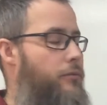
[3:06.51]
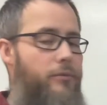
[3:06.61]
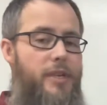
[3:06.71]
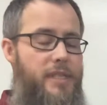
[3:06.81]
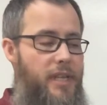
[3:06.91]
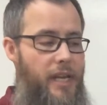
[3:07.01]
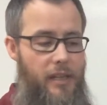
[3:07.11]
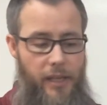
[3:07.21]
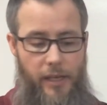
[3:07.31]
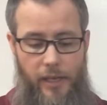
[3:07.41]

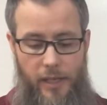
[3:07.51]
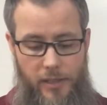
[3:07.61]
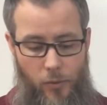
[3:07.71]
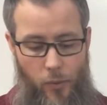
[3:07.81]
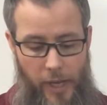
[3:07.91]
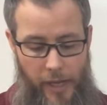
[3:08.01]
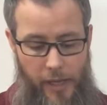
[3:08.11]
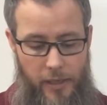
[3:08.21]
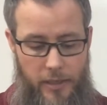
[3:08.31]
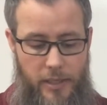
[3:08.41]
Recycling is a
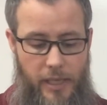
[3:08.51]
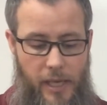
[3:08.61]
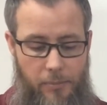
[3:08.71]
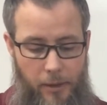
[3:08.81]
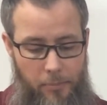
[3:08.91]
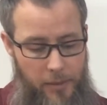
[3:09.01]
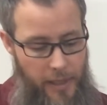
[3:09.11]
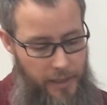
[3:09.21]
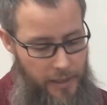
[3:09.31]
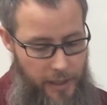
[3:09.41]
way to keep our
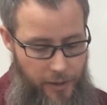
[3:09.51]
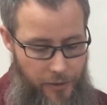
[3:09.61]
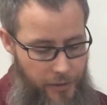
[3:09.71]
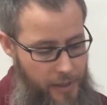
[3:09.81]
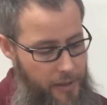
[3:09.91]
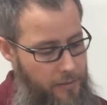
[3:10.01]
planet healthy.